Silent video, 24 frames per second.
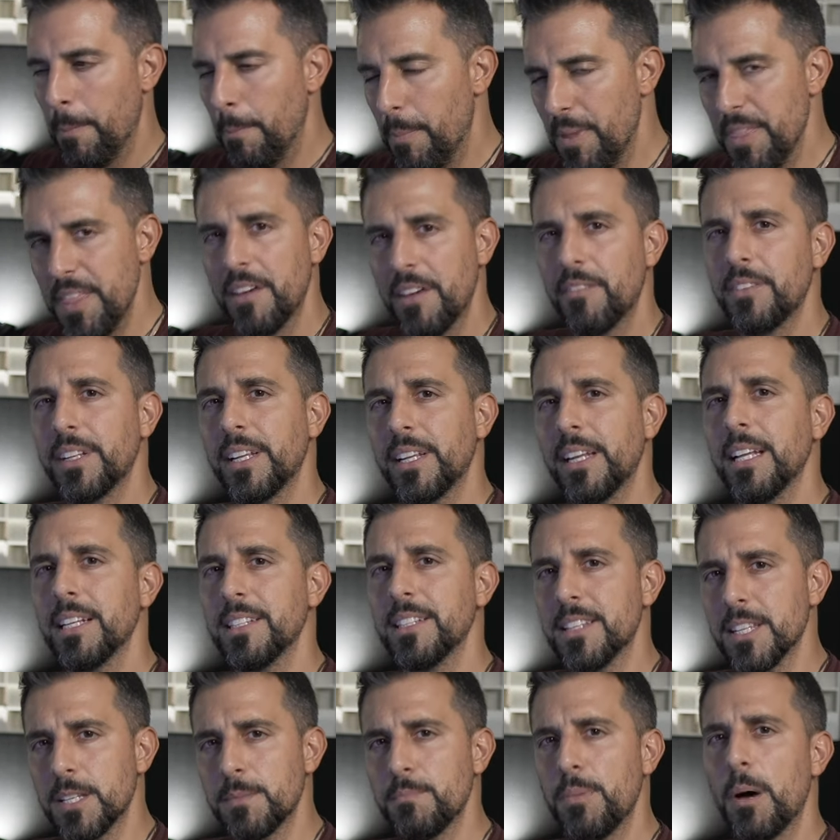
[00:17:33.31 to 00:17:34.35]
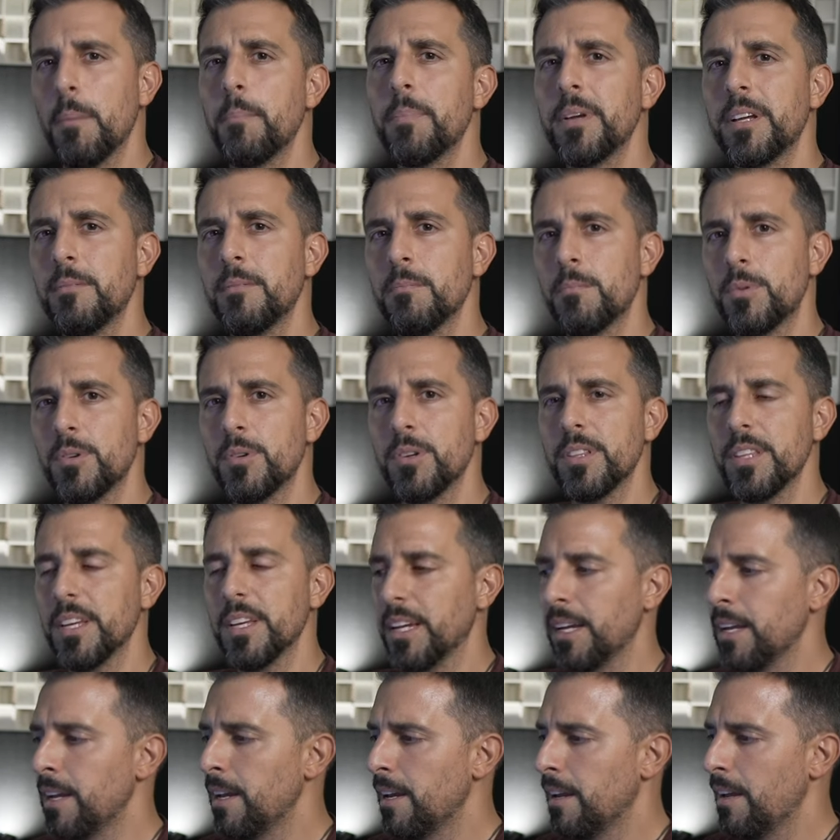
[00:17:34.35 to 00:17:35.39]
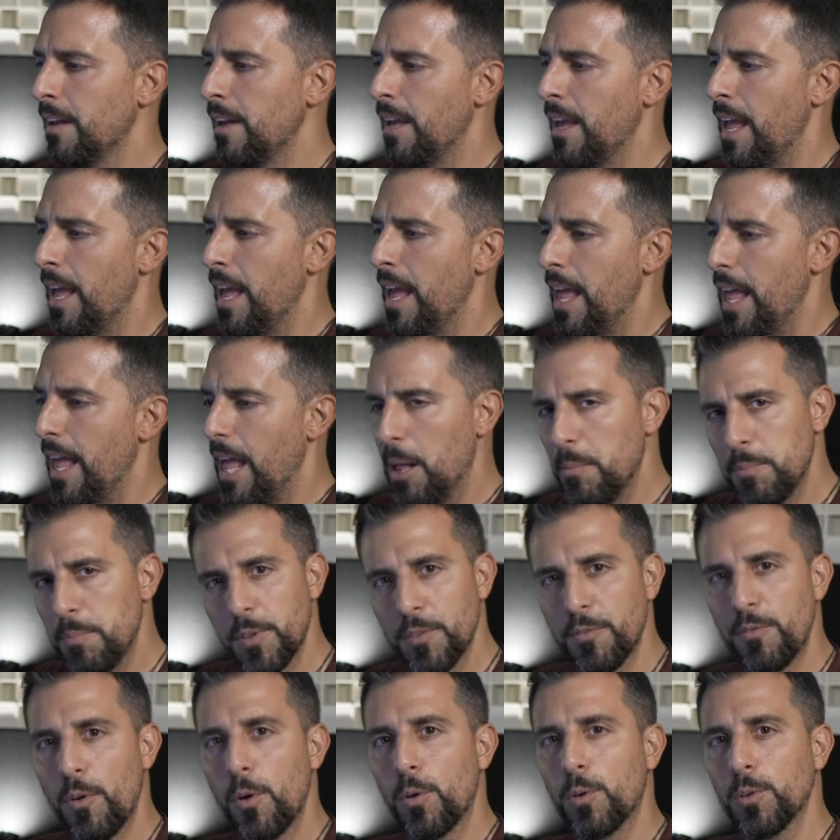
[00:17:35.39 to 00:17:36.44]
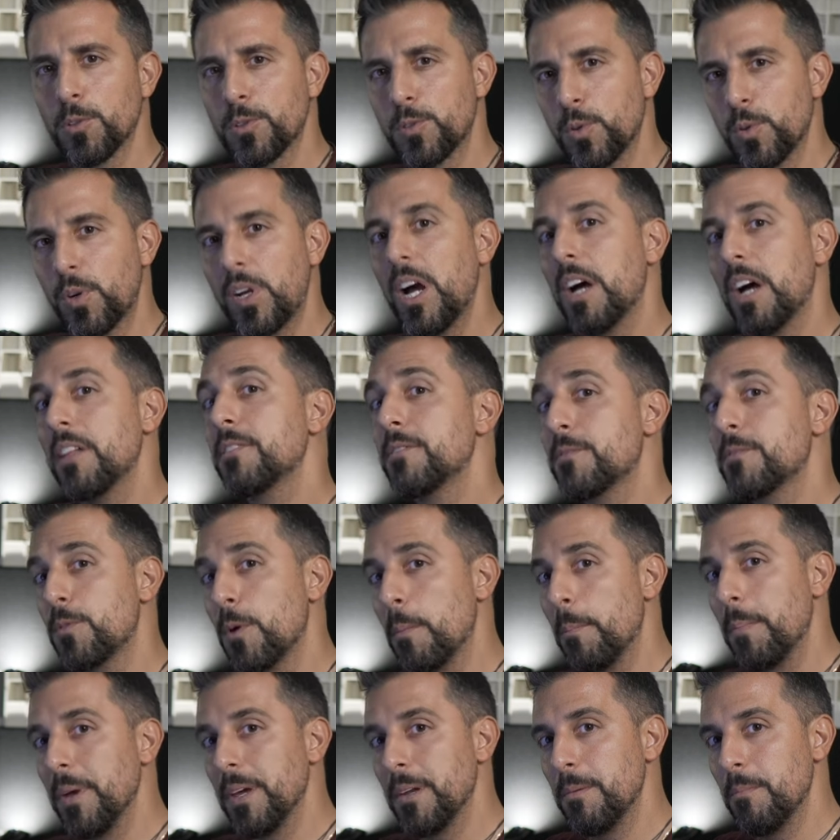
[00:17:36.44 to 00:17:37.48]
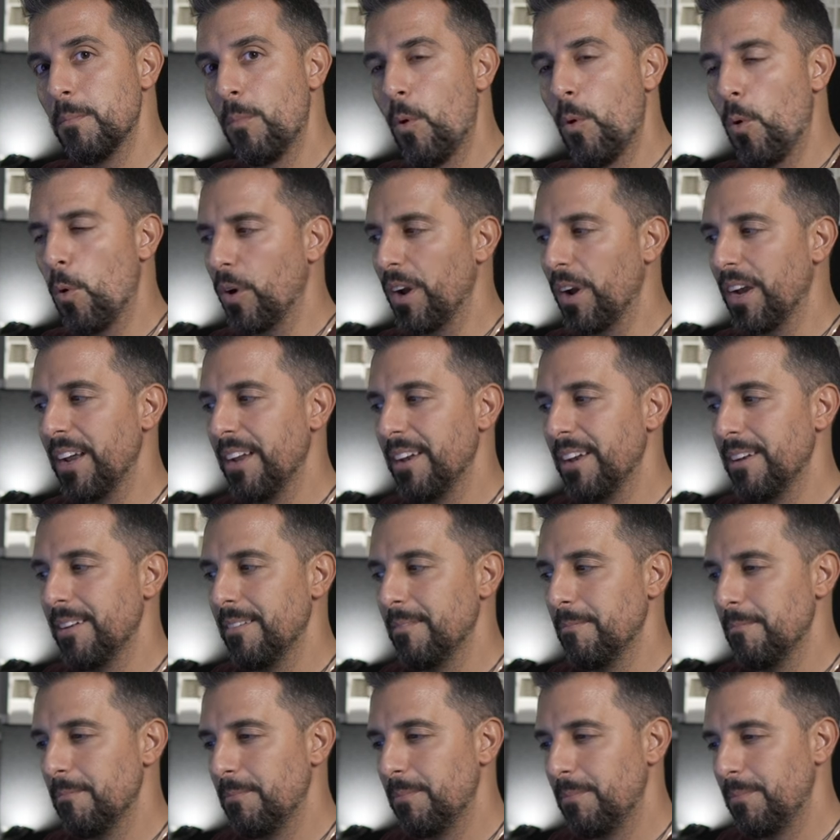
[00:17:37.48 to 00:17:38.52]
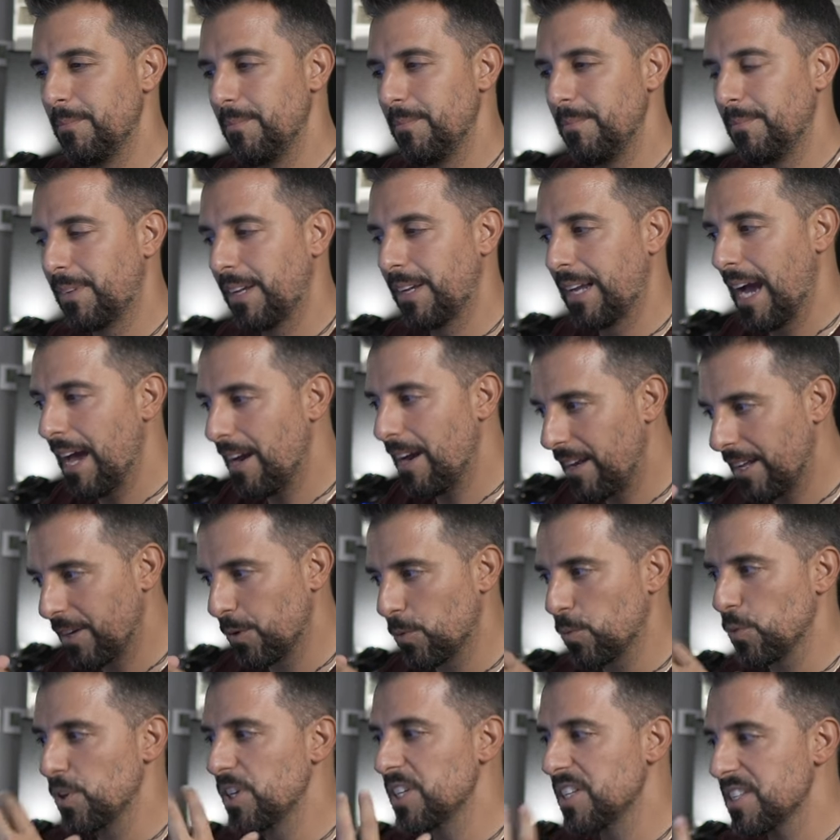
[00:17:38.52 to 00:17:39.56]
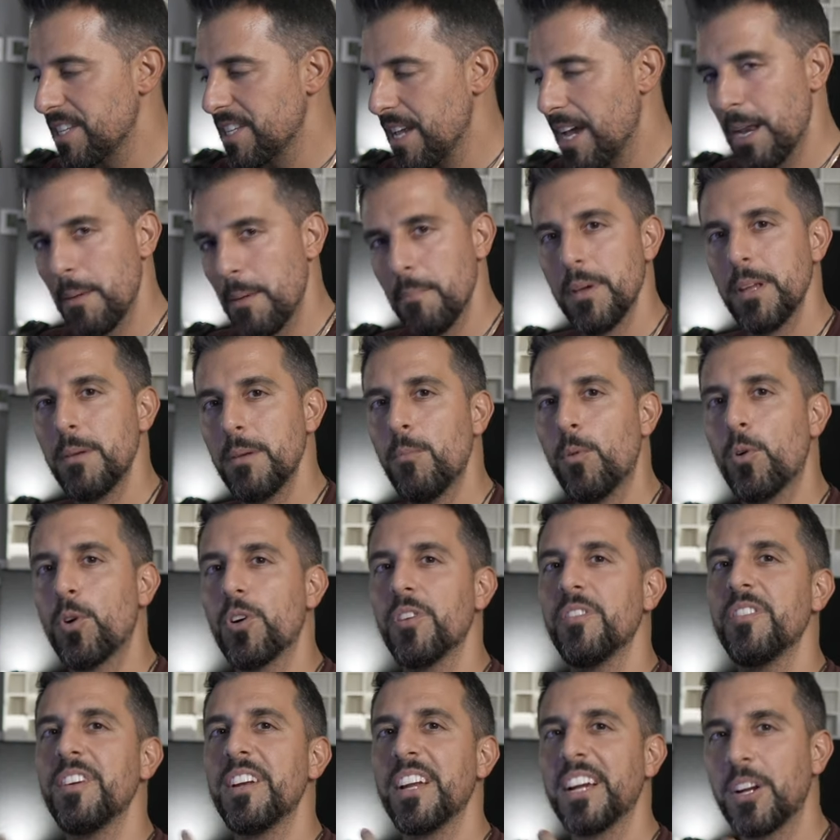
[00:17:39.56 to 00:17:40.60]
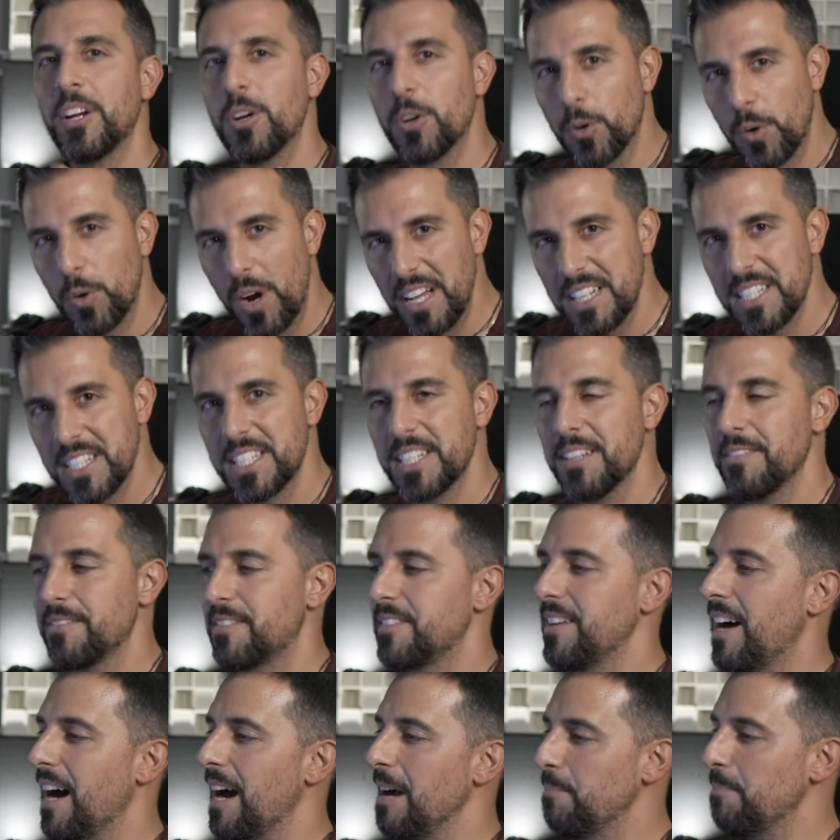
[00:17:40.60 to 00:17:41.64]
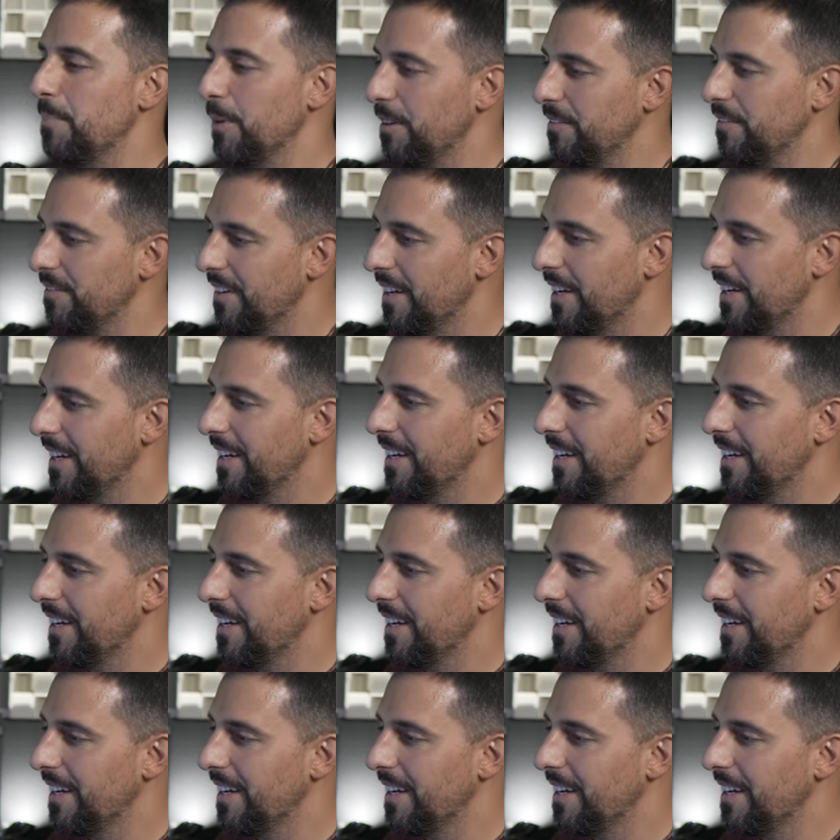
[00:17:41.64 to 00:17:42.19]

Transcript: But nevertheless, this pumping and breathing help the vocals to cut through a bit more and kind of like redesign a bit more of an aggressive type of